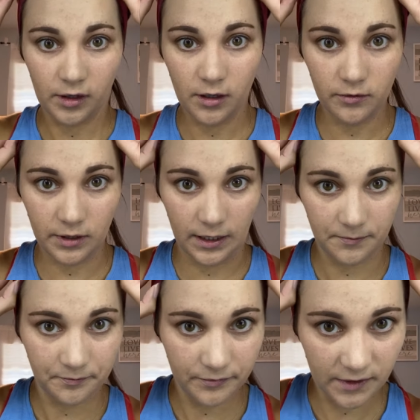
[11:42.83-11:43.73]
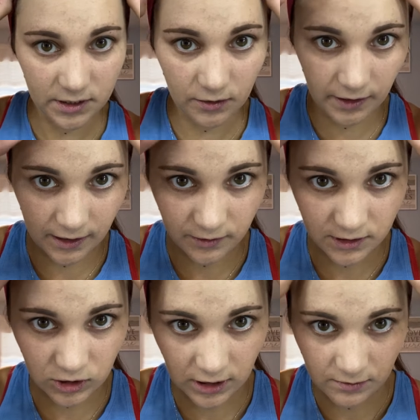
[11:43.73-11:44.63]
Okay, so I
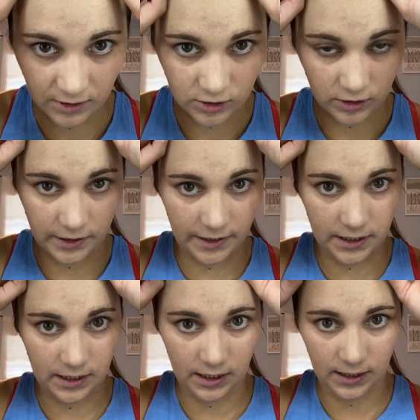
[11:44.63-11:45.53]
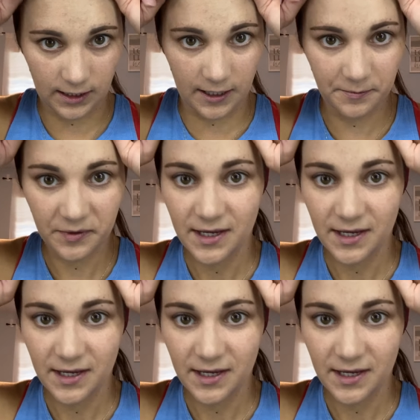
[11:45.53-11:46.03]
always try to make sure I get it up